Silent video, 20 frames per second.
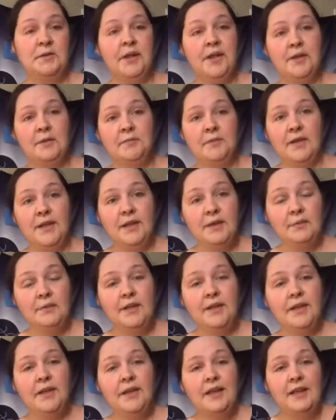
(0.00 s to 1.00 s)
but
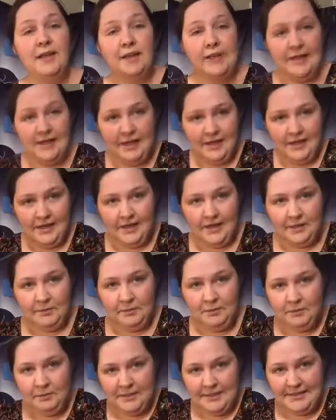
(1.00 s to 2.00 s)
I
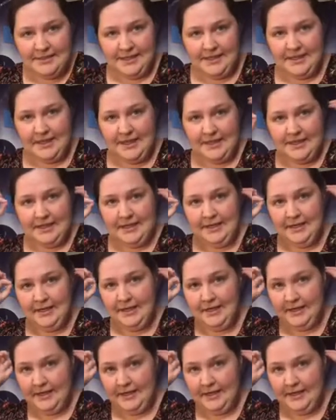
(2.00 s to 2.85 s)
will be taking